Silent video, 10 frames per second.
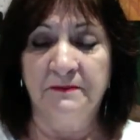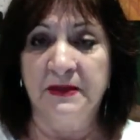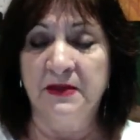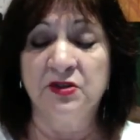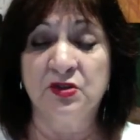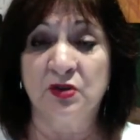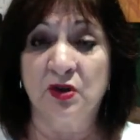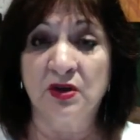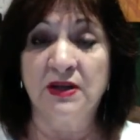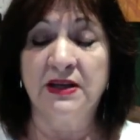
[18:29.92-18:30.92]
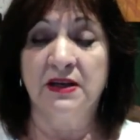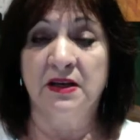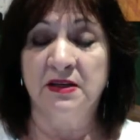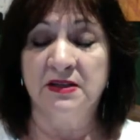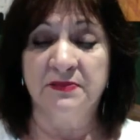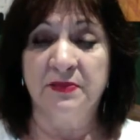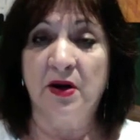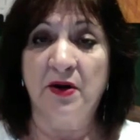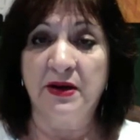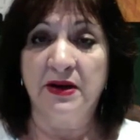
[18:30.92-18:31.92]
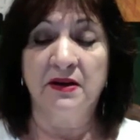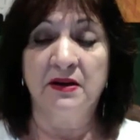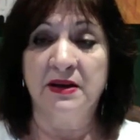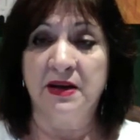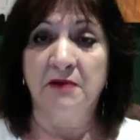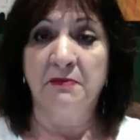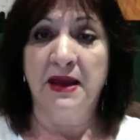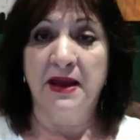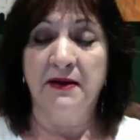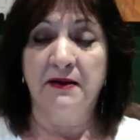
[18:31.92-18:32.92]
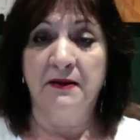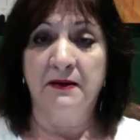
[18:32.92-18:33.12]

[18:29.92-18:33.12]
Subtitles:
a totally an inspiring young man.